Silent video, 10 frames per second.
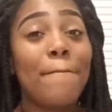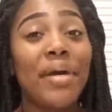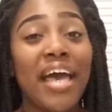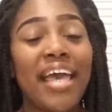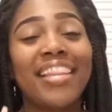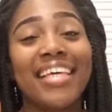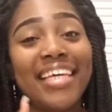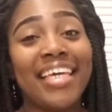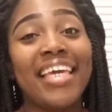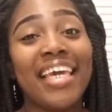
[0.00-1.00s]
But the
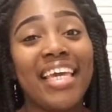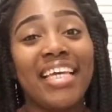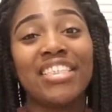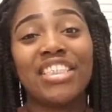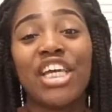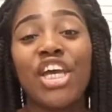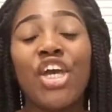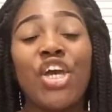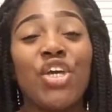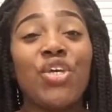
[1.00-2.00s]
key is
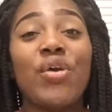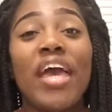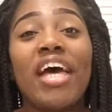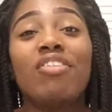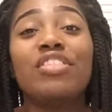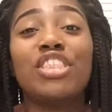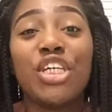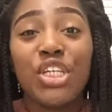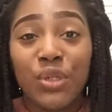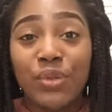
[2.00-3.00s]
you have to
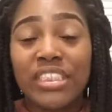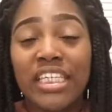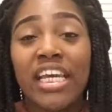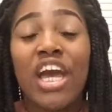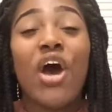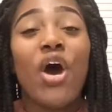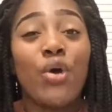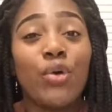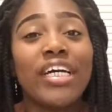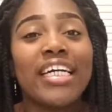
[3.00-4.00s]
use it
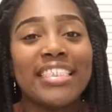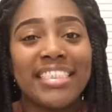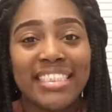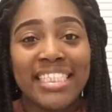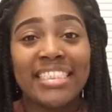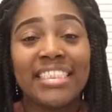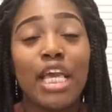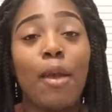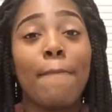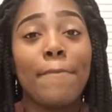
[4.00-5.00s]
on a
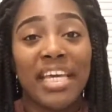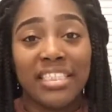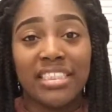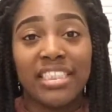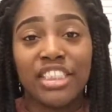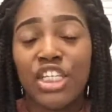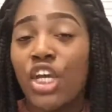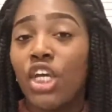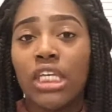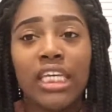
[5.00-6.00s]
consistent basis.
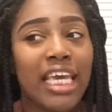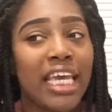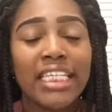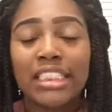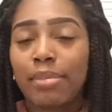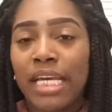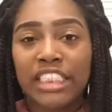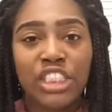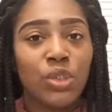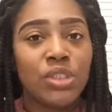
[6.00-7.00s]
You can't
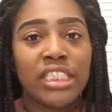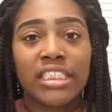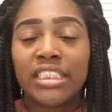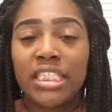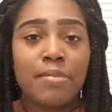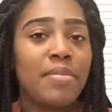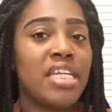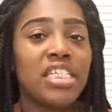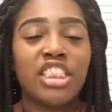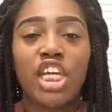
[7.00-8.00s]
expect to use it 10
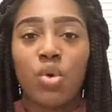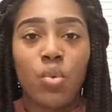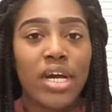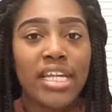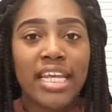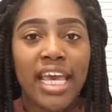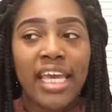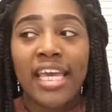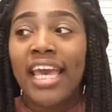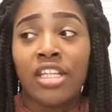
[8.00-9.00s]
minutes in one
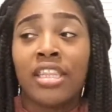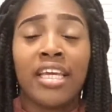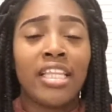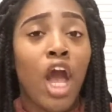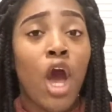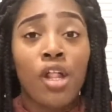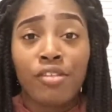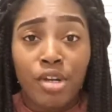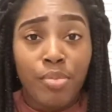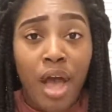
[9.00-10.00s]
day and think that all
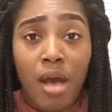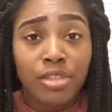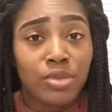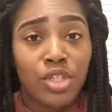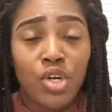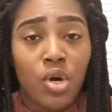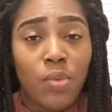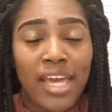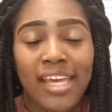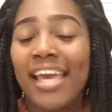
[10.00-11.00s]
of your problems will go
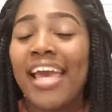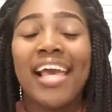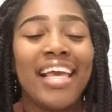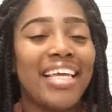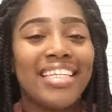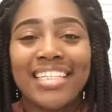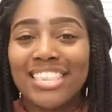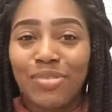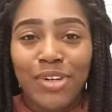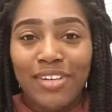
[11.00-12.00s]
away. It
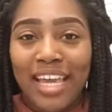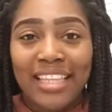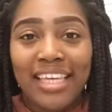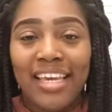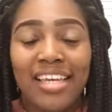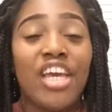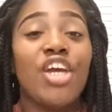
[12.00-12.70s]
doesn't work like that.